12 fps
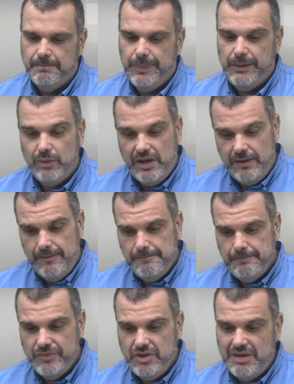"Well,
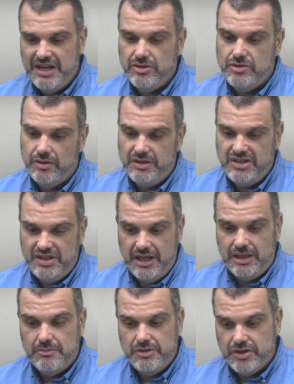you may enjoy
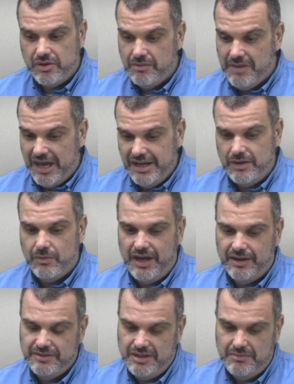seeing the music room anyway,"
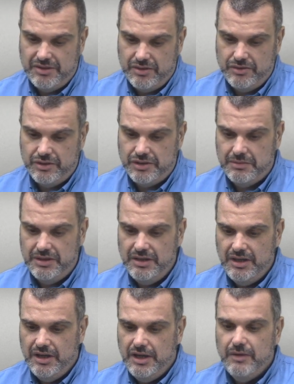said Mr. Tushman.
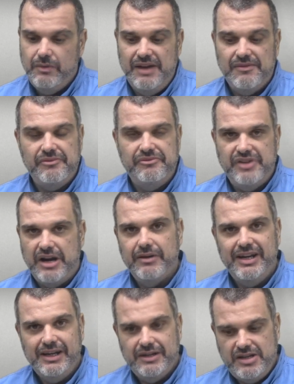"We have a
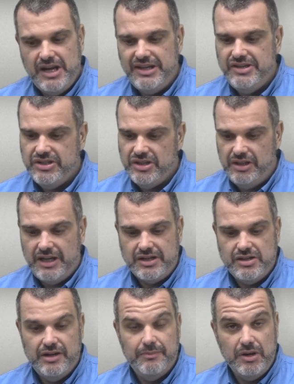very nice
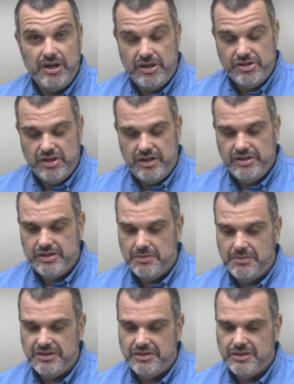selection of percussion
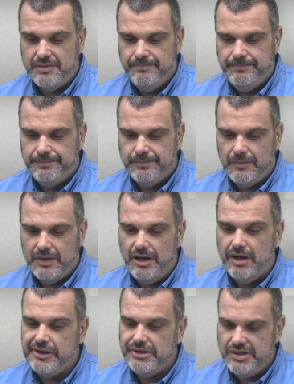instruments."
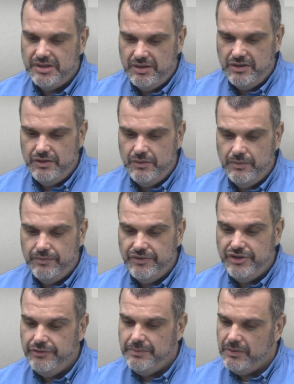"August, you've
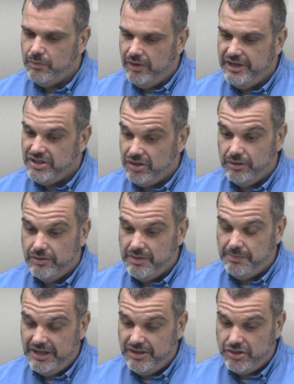been wanting to learn to
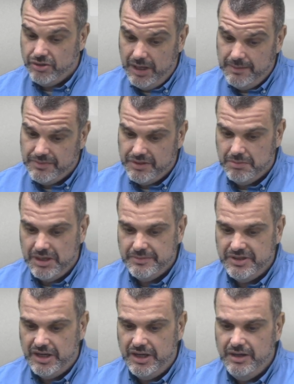play the drums," Mom
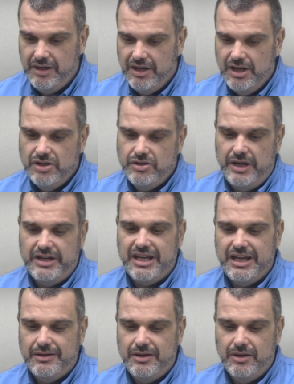said, trying
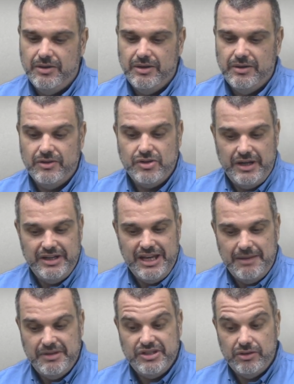to
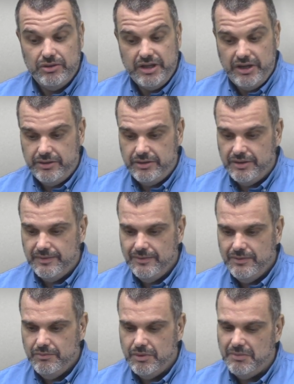get me to look at her.
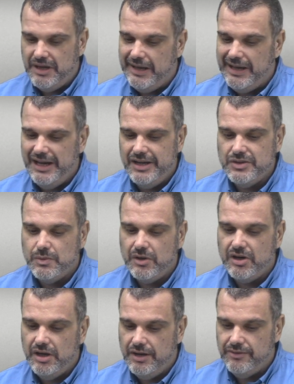But my eyes were
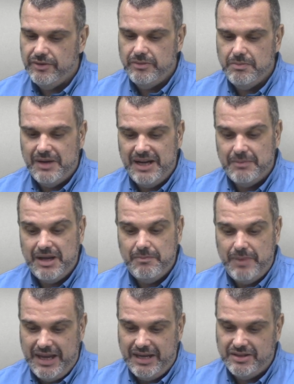covered by my
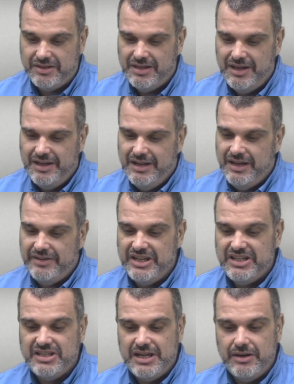bangs as I
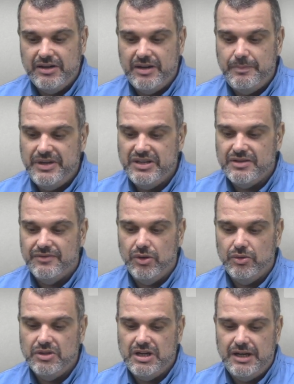stared at a piece of
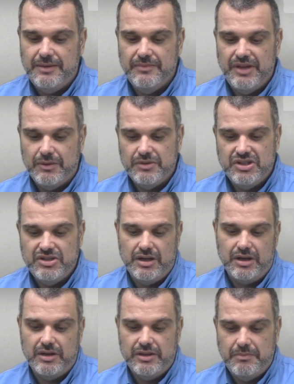old gum that was
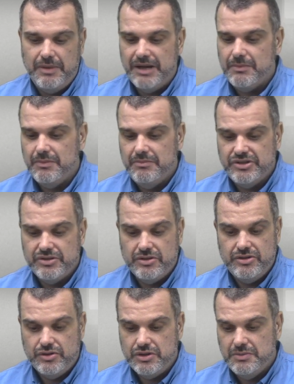stuck on the bottom of Mr.
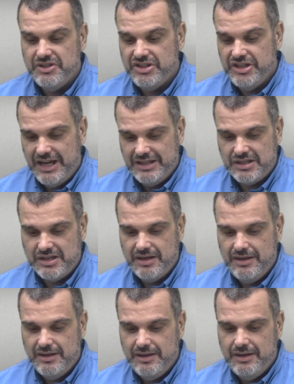Tushman's desk.
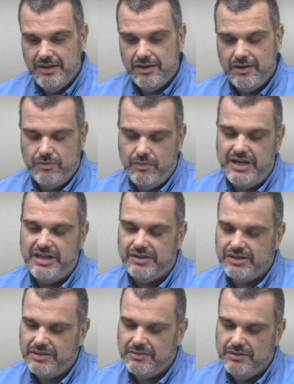
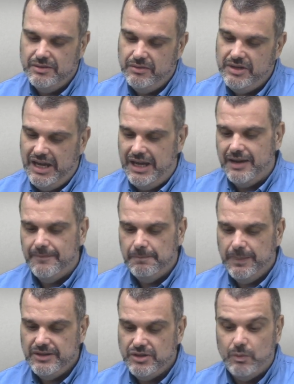"Great. Okay.
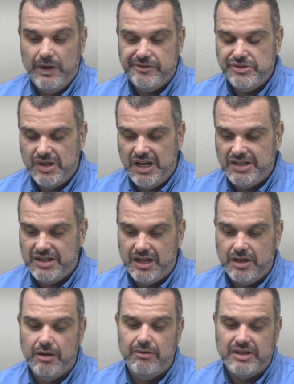So why don't you guys
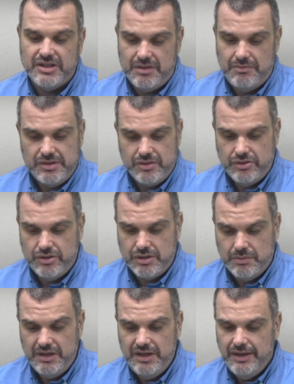get going?" said Mr.
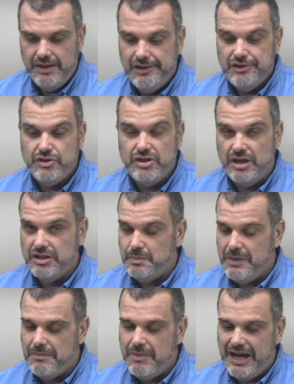Tushman. "Just
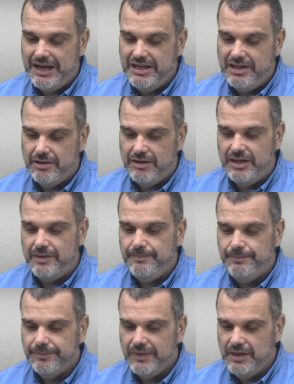be back here in,"
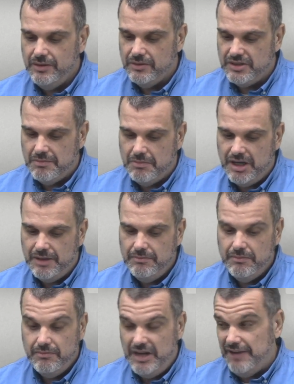he looked at Mom,
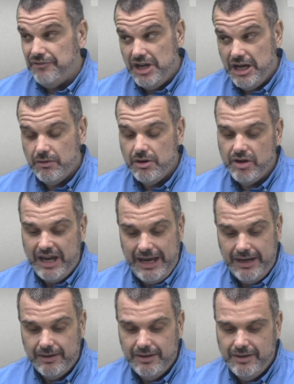"half an hour,
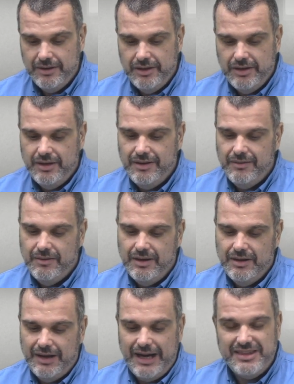okay?"
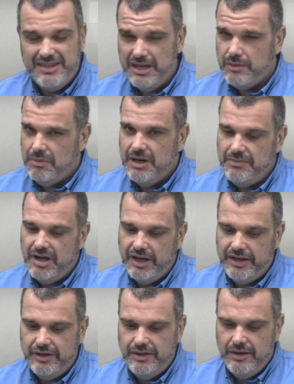I think Mom
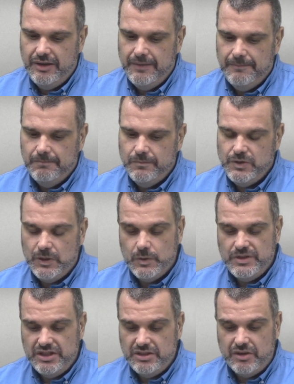nodded. "So
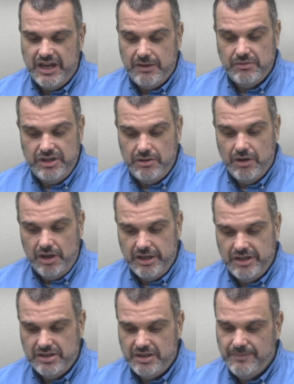is this okay with you,
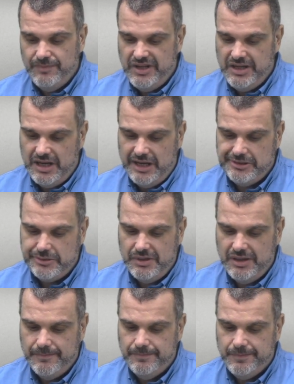August?" he asked
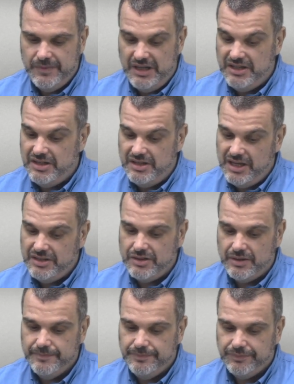me. I didn't answer.